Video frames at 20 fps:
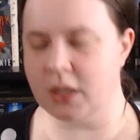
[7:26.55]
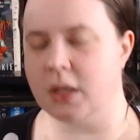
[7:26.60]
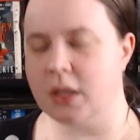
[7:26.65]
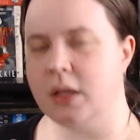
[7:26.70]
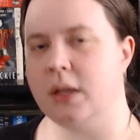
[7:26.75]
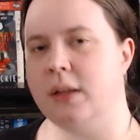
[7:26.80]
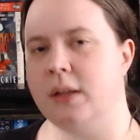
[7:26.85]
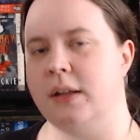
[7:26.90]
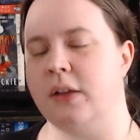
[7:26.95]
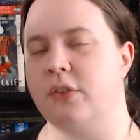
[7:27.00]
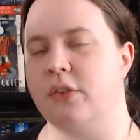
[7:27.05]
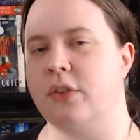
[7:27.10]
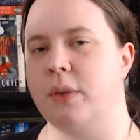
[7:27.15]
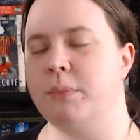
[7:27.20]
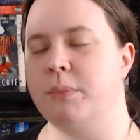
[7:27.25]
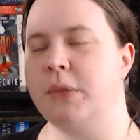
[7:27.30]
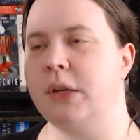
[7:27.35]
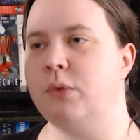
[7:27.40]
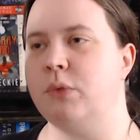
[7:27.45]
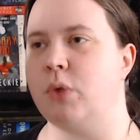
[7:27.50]
there's
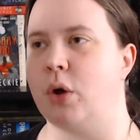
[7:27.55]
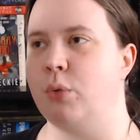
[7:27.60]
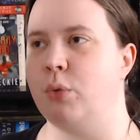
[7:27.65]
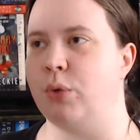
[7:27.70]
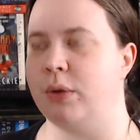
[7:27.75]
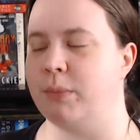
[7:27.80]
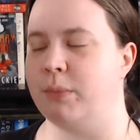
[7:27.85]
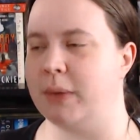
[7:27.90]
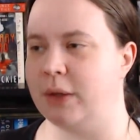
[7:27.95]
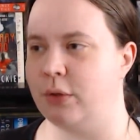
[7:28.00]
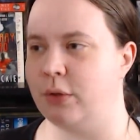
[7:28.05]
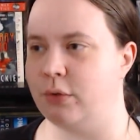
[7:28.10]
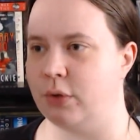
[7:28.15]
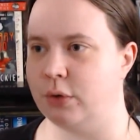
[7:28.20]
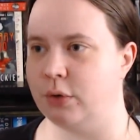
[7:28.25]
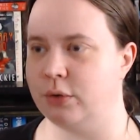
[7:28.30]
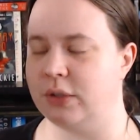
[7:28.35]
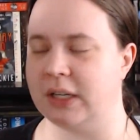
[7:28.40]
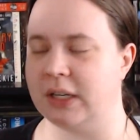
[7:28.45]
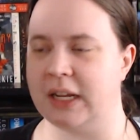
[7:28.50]
something wrong with my
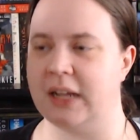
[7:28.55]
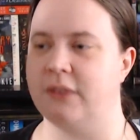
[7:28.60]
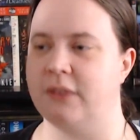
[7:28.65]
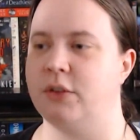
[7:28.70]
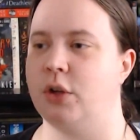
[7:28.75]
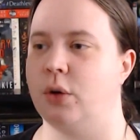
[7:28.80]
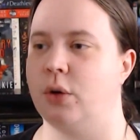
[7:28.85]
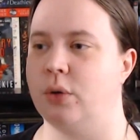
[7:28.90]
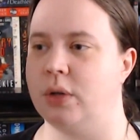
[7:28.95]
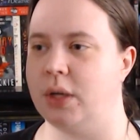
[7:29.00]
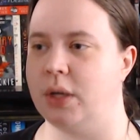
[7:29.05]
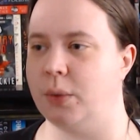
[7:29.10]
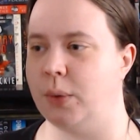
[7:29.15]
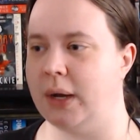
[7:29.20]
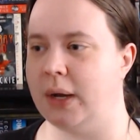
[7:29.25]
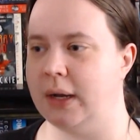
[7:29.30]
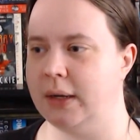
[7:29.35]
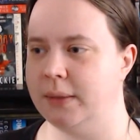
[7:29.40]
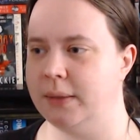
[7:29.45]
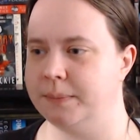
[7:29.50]
throat and I have no idea
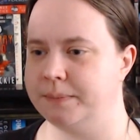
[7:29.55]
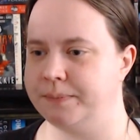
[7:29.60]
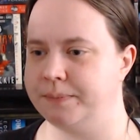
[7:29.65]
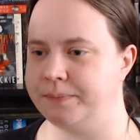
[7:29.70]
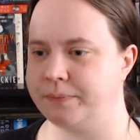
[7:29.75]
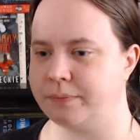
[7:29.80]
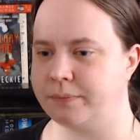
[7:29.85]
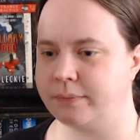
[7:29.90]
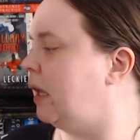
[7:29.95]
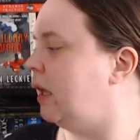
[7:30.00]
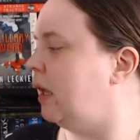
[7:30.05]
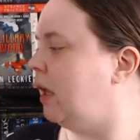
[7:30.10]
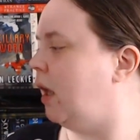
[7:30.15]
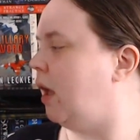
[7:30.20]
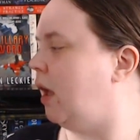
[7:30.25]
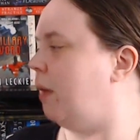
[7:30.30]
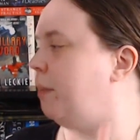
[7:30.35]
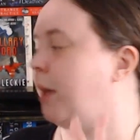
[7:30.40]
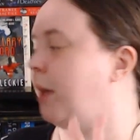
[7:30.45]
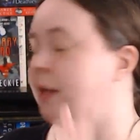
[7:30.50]
why,
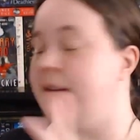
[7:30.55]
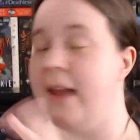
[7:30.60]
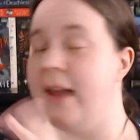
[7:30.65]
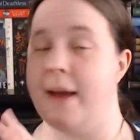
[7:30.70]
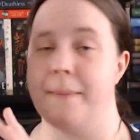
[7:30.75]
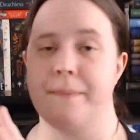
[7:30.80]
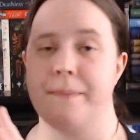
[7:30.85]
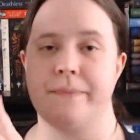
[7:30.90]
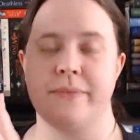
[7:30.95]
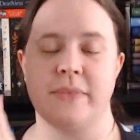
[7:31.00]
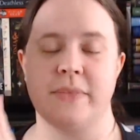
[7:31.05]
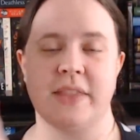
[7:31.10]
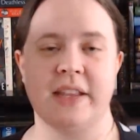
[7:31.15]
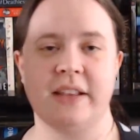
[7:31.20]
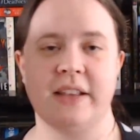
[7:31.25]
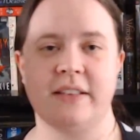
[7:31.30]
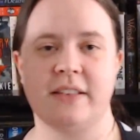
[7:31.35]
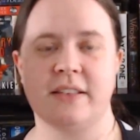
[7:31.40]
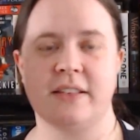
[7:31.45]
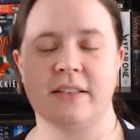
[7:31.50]
but yeah,
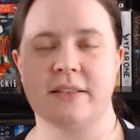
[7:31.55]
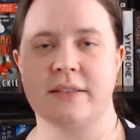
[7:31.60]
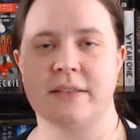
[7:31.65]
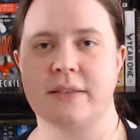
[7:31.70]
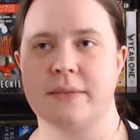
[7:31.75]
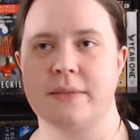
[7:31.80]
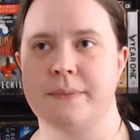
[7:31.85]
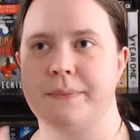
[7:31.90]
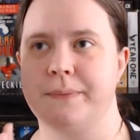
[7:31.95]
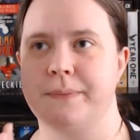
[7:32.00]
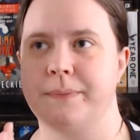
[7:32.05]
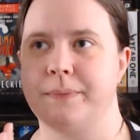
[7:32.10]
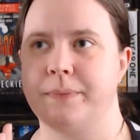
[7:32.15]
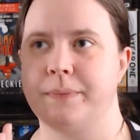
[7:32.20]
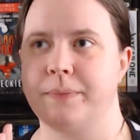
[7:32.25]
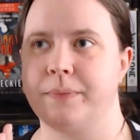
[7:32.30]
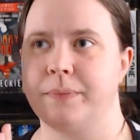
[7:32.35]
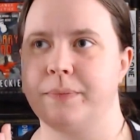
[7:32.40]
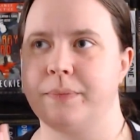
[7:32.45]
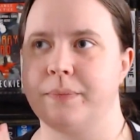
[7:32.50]
this
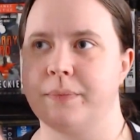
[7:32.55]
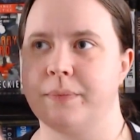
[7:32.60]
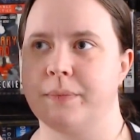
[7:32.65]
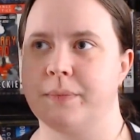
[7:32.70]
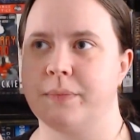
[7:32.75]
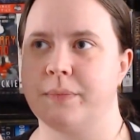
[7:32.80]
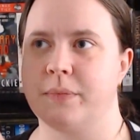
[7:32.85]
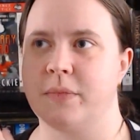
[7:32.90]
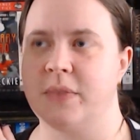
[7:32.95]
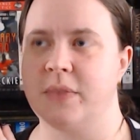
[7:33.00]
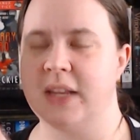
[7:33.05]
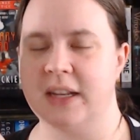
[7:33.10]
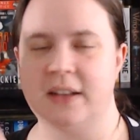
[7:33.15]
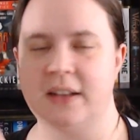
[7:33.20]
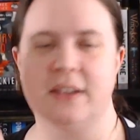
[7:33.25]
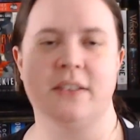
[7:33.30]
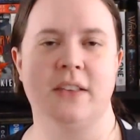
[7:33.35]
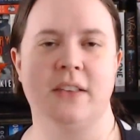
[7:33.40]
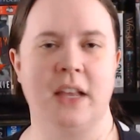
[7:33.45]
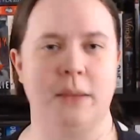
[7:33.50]
did the
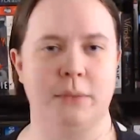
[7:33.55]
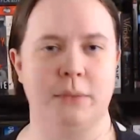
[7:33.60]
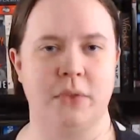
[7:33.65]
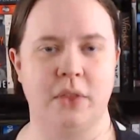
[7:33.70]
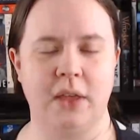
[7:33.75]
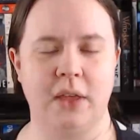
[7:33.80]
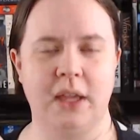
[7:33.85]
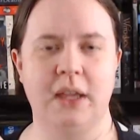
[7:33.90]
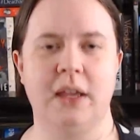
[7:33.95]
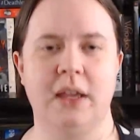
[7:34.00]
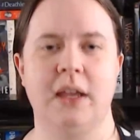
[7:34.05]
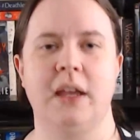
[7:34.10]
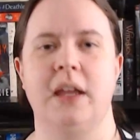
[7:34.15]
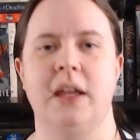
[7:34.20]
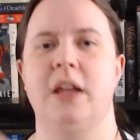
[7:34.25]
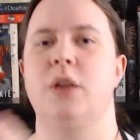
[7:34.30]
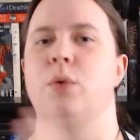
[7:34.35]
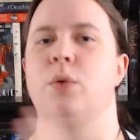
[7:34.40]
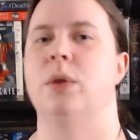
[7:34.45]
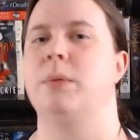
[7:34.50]
same thing.
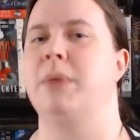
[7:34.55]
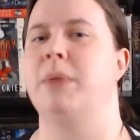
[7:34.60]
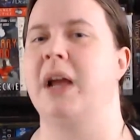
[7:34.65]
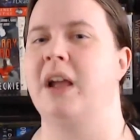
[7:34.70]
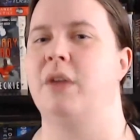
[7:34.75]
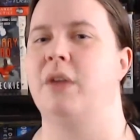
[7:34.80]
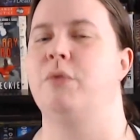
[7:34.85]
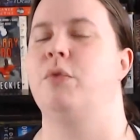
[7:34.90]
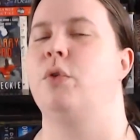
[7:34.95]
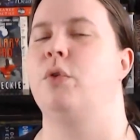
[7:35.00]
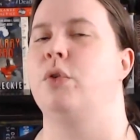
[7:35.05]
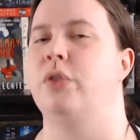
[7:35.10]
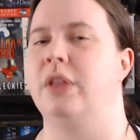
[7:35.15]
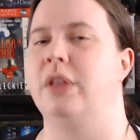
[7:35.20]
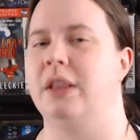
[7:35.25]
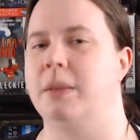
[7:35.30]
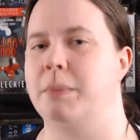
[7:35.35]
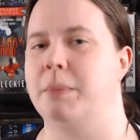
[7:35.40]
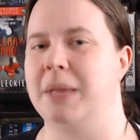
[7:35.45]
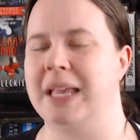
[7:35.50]
It went back and forth in
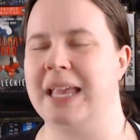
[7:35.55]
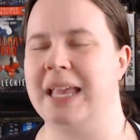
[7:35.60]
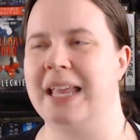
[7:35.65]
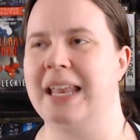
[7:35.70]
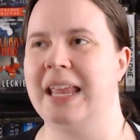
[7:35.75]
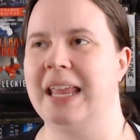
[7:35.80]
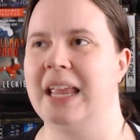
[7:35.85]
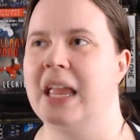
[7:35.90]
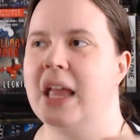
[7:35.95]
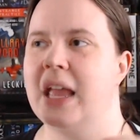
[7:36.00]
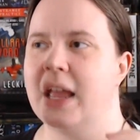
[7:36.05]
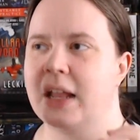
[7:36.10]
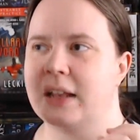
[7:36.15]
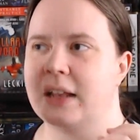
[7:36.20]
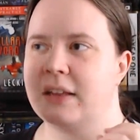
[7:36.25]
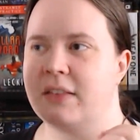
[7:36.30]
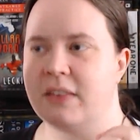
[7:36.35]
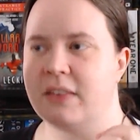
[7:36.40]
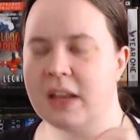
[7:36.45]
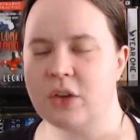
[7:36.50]
the beginning. The
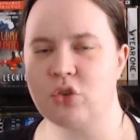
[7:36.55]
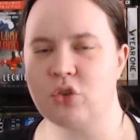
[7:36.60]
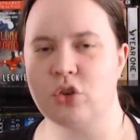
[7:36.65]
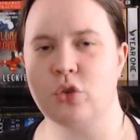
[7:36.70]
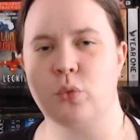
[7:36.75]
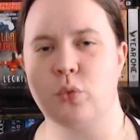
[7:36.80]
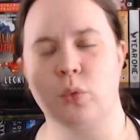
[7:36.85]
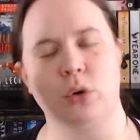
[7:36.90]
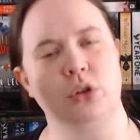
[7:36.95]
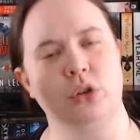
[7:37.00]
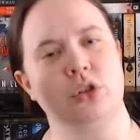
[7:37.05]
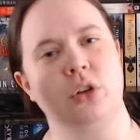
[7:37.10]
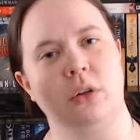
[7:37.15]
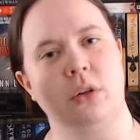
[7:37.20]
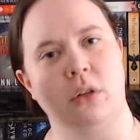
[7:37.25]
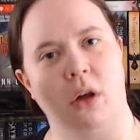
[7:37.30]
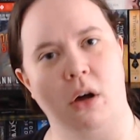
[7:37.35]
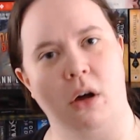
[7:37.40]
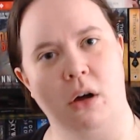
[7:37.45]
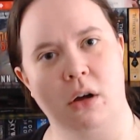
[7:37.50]
sections weren't
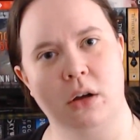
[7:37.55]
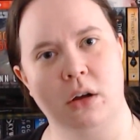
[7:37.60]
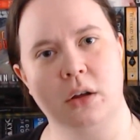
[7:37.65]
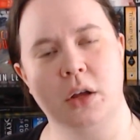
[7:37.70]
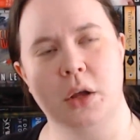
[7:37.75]
long,